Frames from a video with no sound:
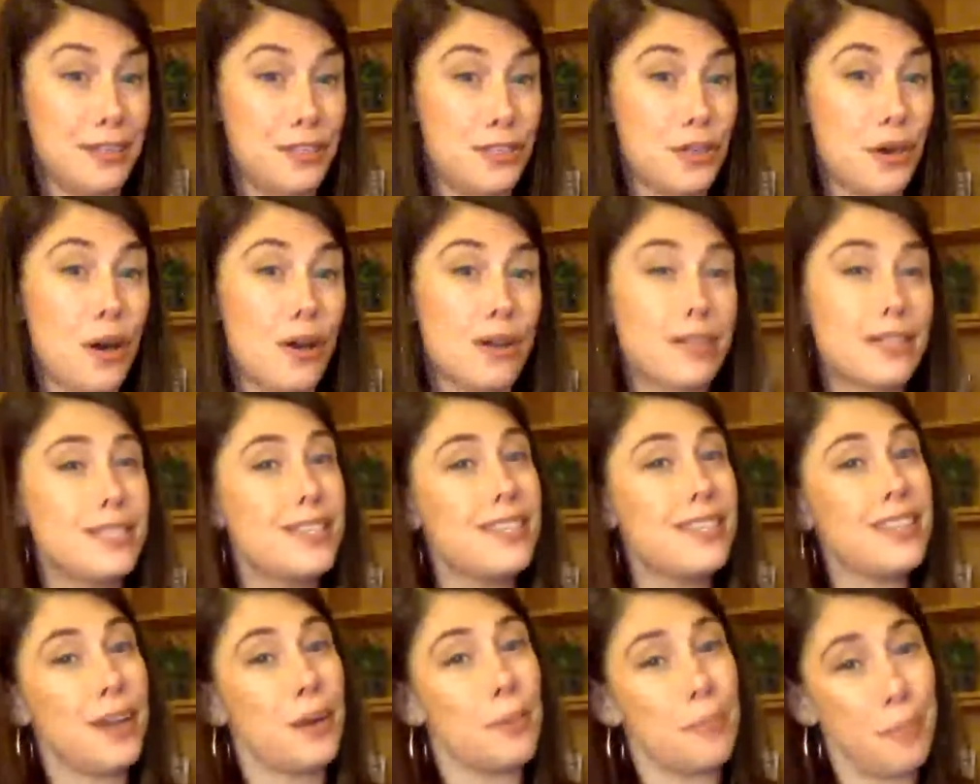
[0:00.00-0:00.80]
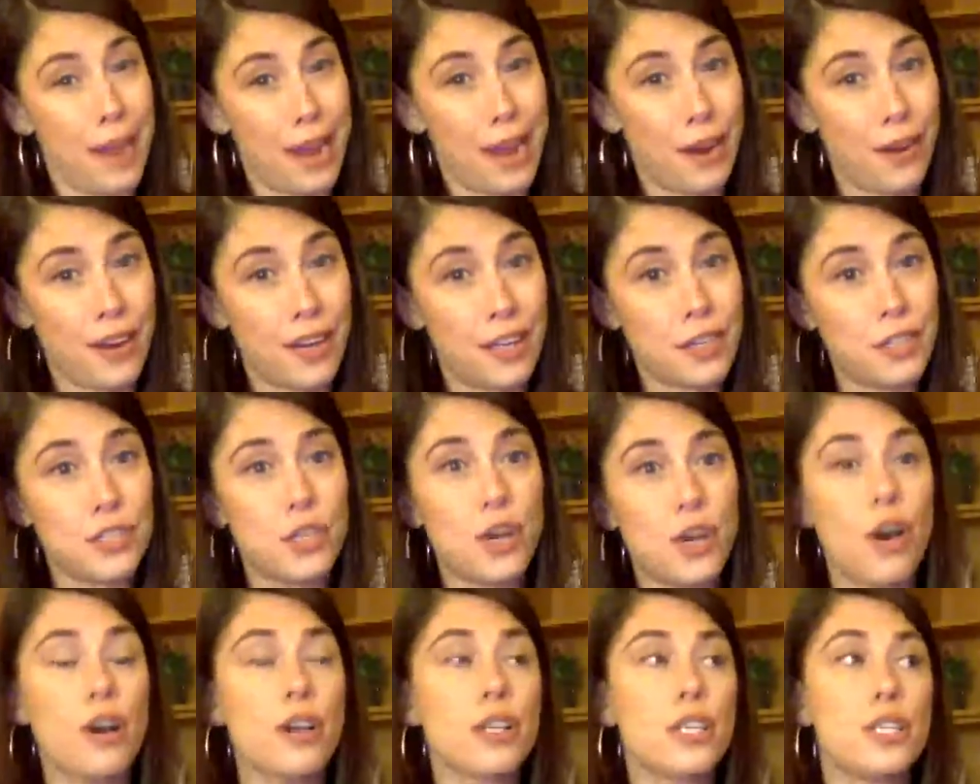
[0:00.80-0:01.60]
Talk to their parent.
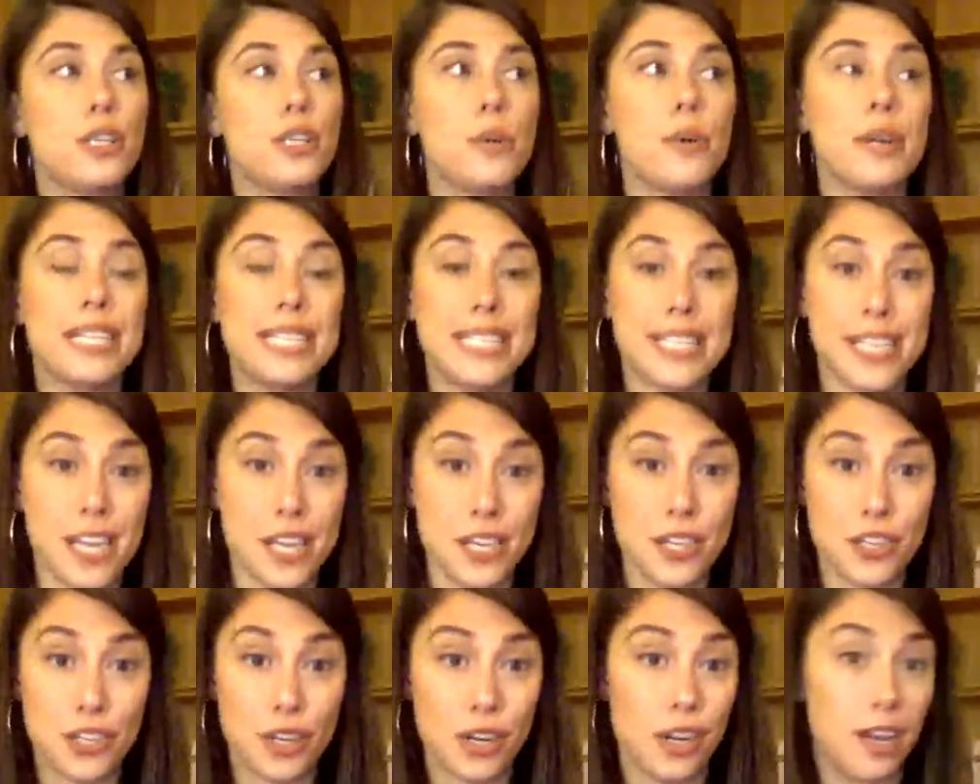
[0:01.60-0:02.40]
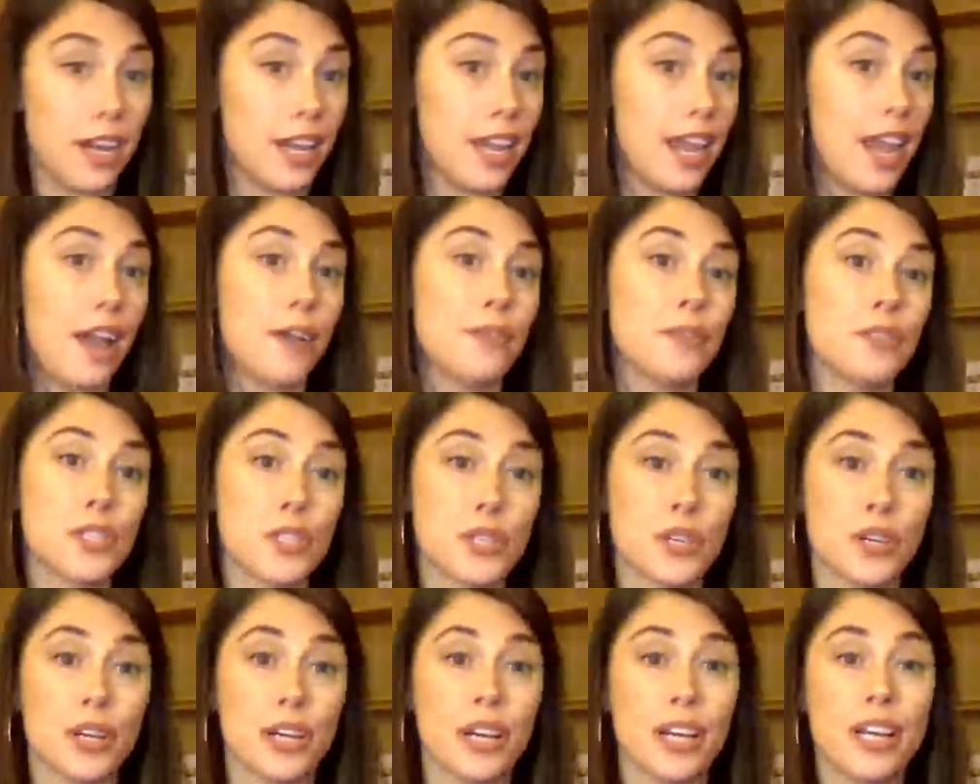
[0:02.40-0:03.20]
Talk to a teacher, a
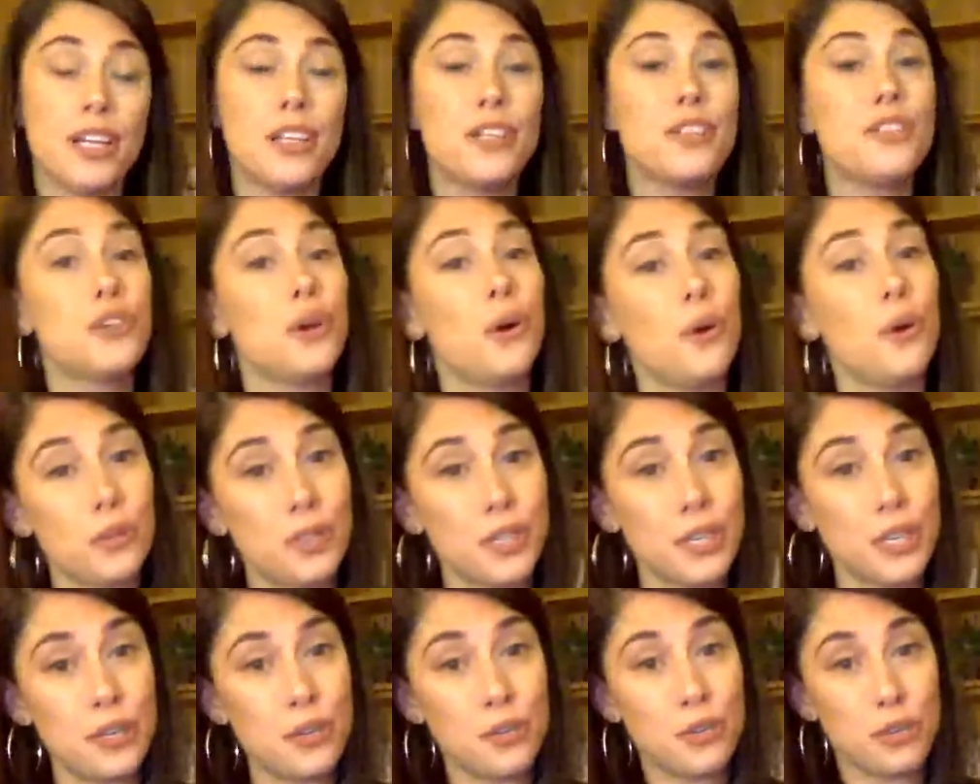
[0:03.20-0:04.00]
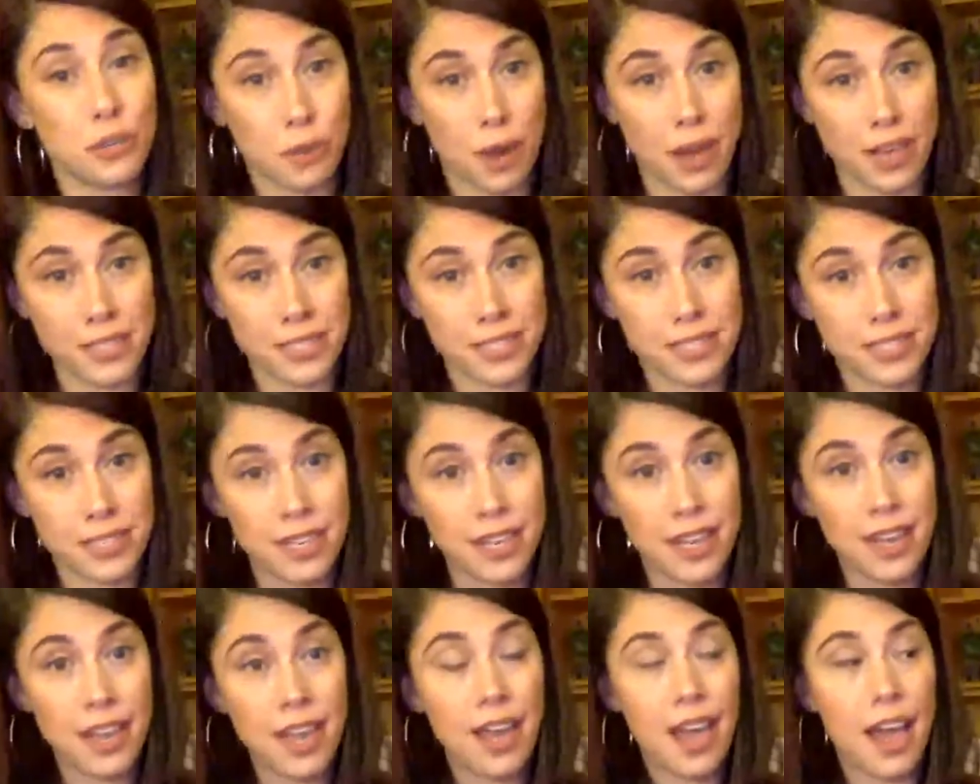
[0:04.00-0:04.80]
counselor, an adult that you trust,
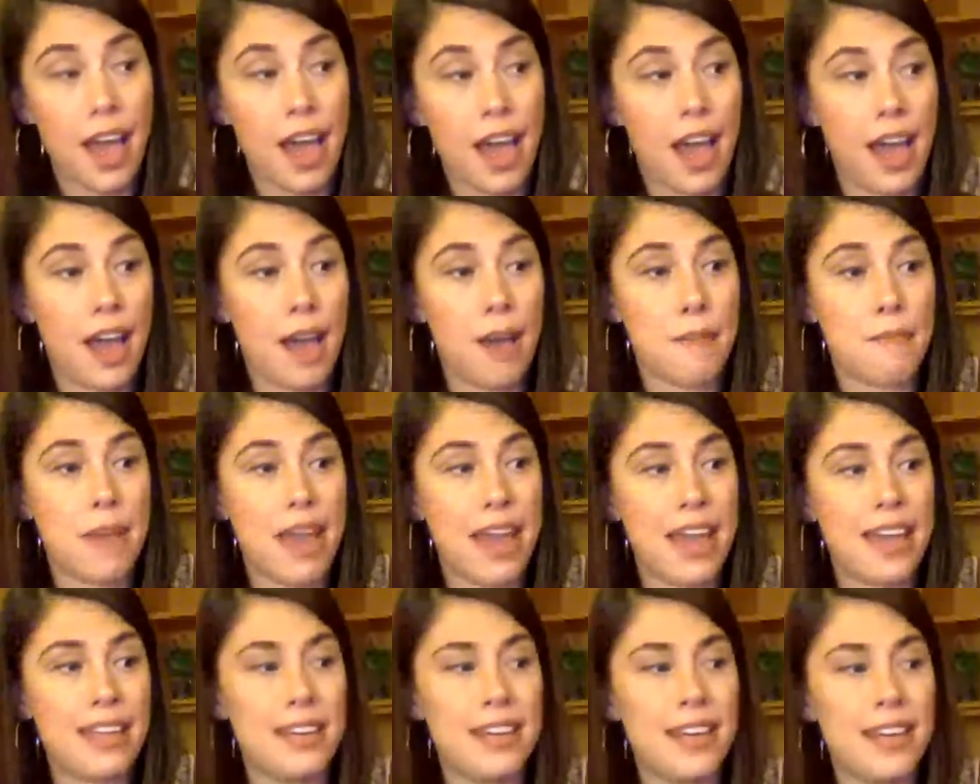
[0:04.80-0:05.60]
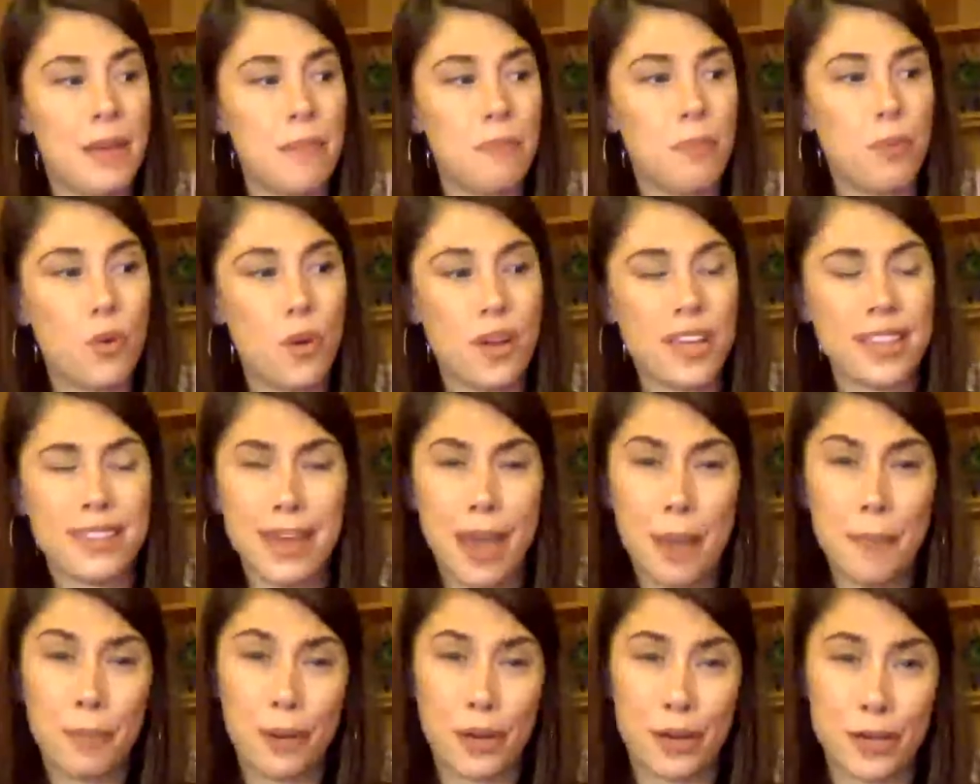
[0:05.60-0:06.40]
and point
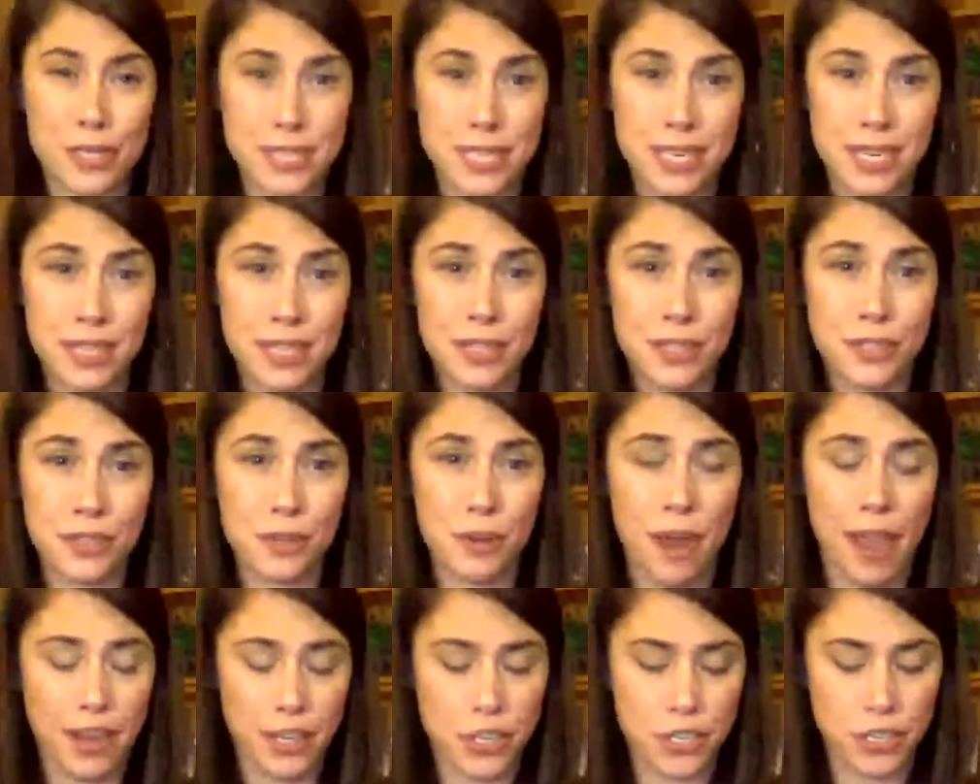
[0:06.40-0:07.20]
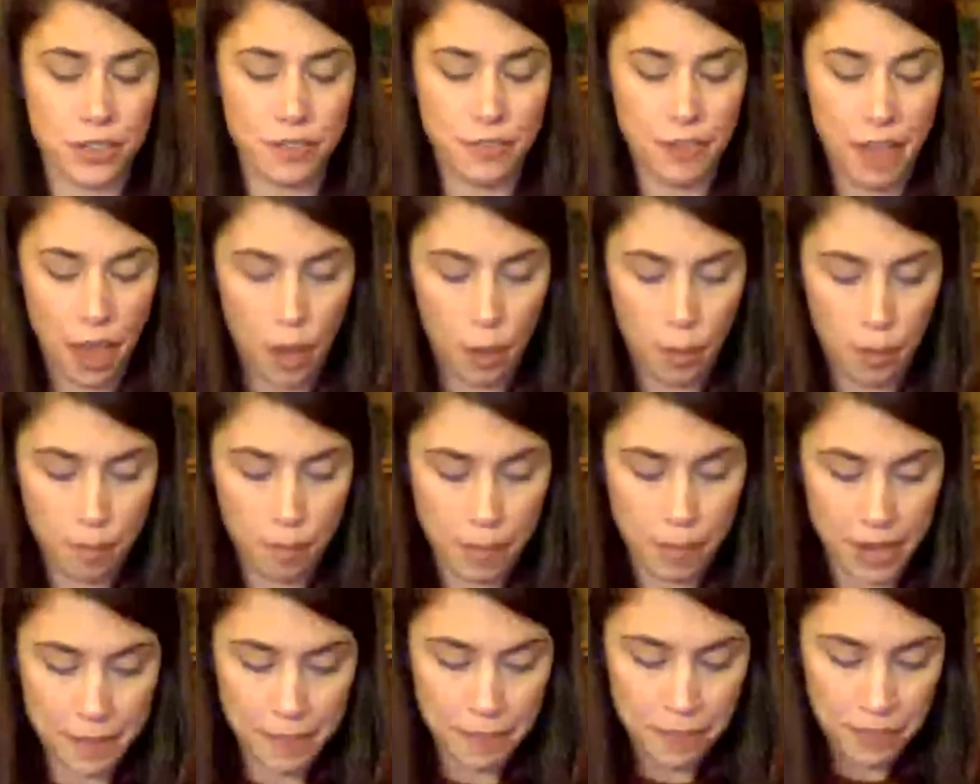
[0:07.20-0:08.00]
that person in the direction of help.
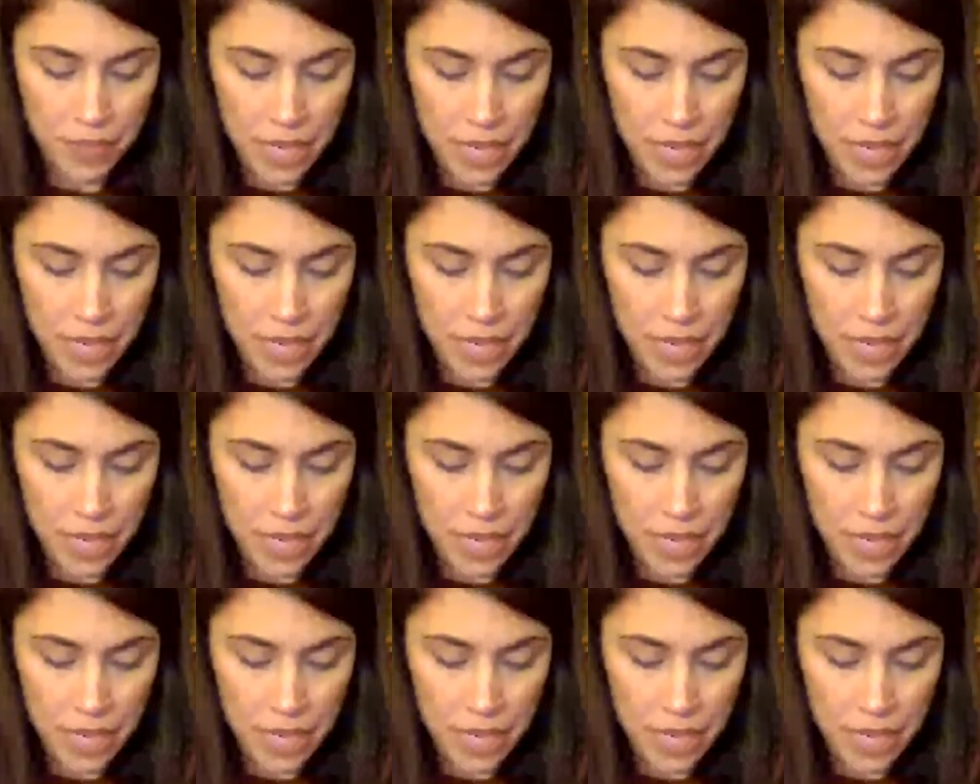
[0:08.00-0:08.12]
But